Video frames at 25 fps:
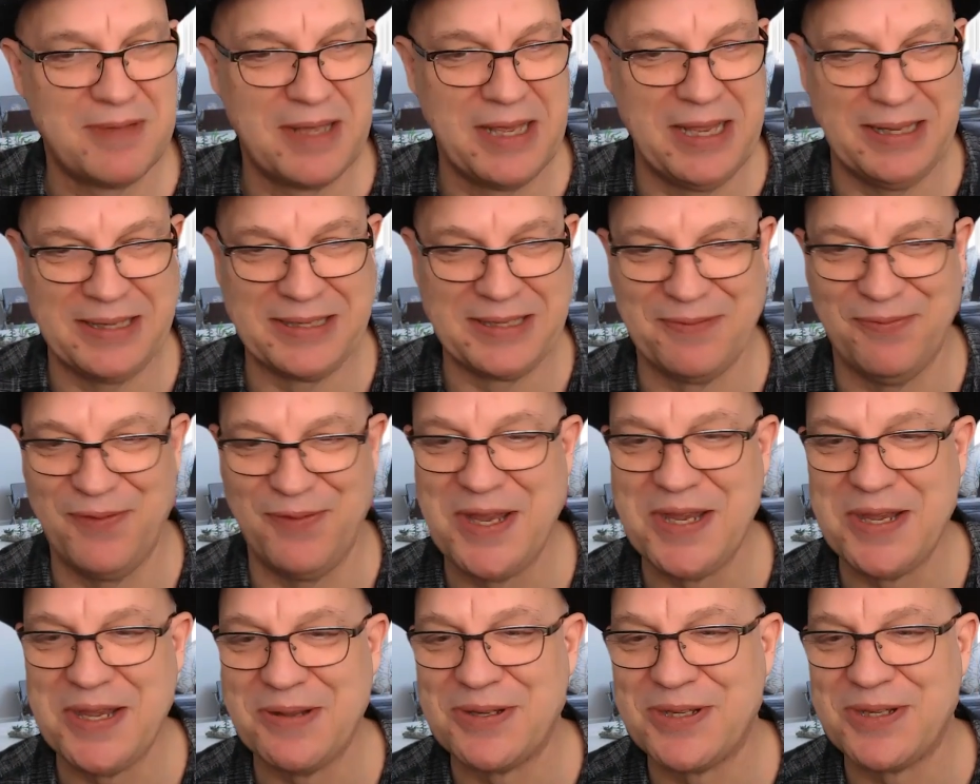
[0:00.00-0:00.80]
That's for
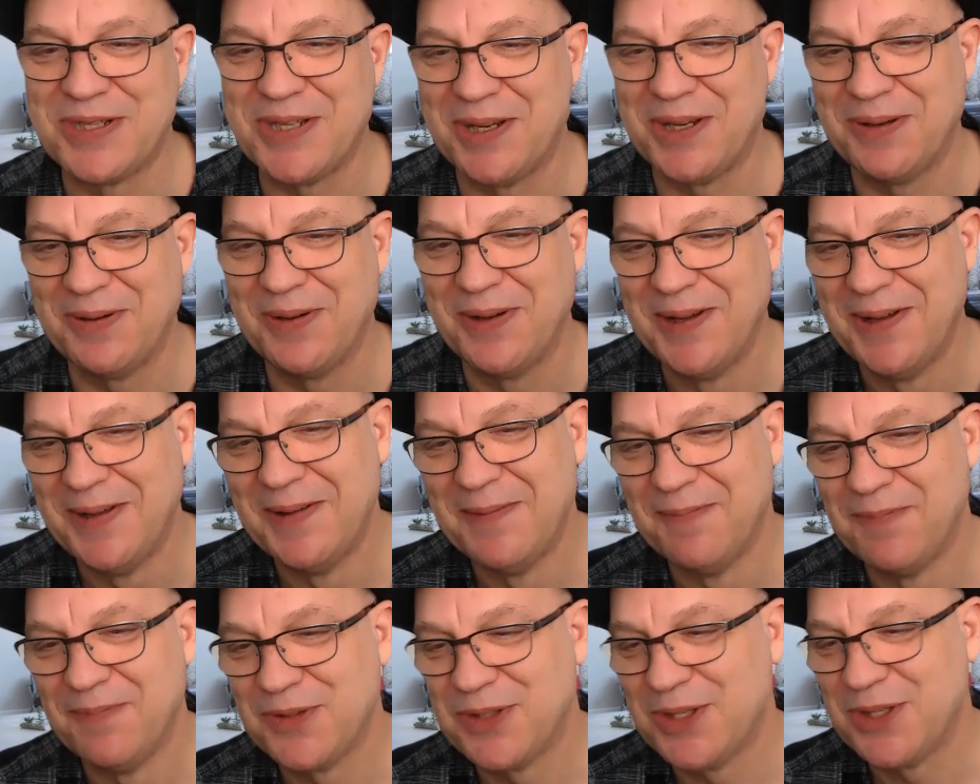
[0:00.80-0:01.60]
you to
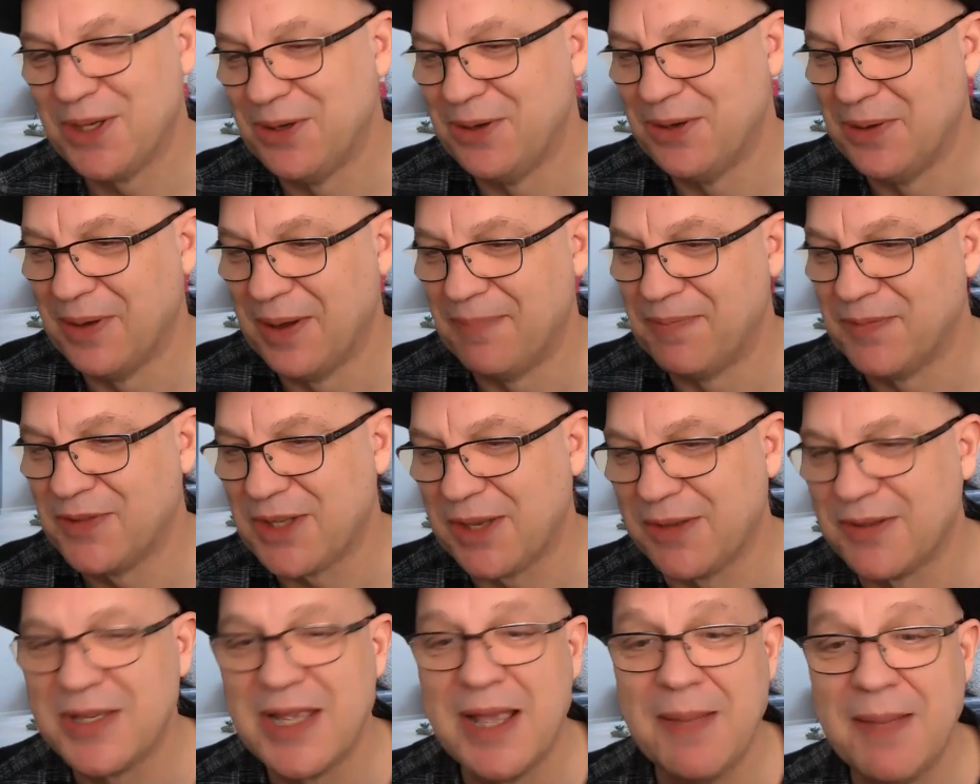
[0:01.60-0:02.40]

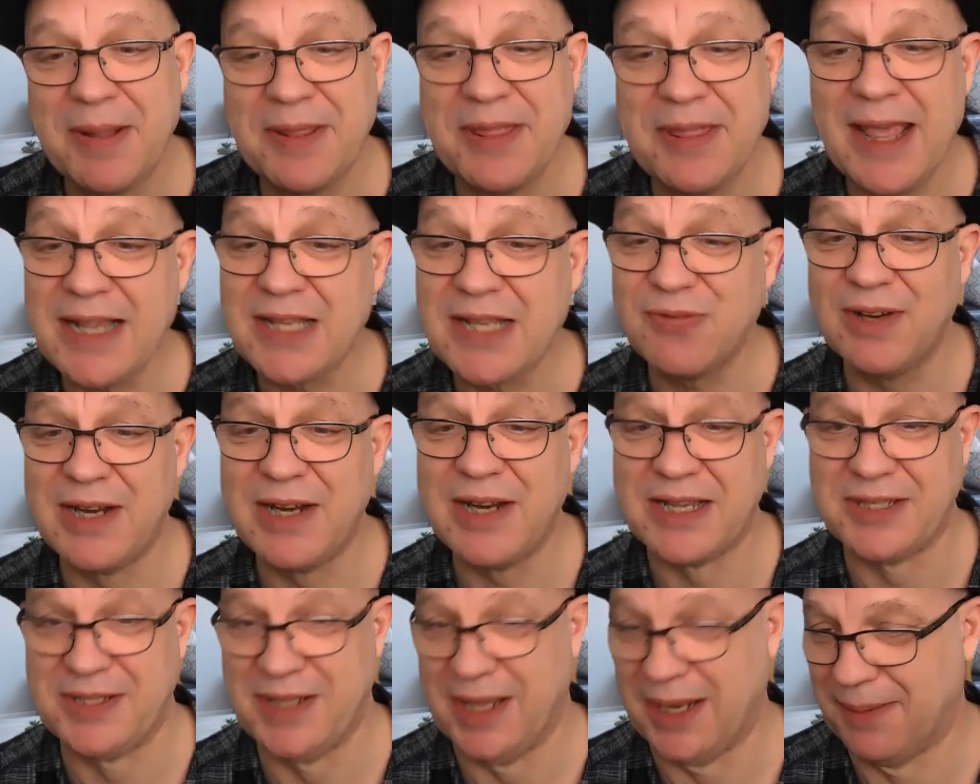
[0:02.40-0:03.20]
say. But thanks for
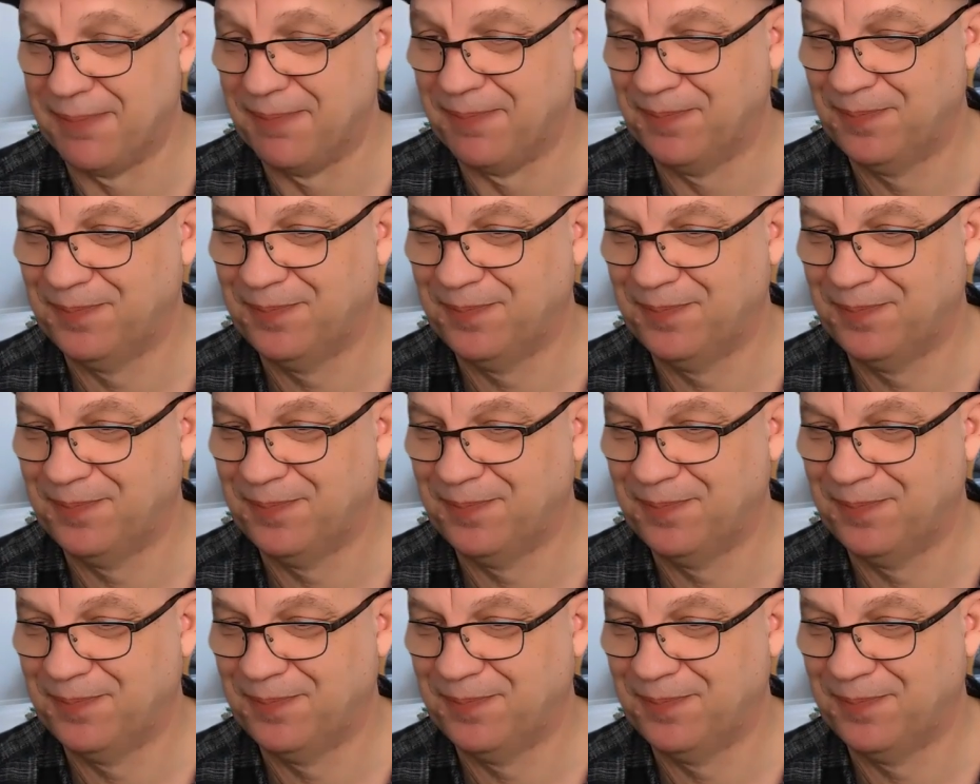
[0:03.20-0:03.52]
listening.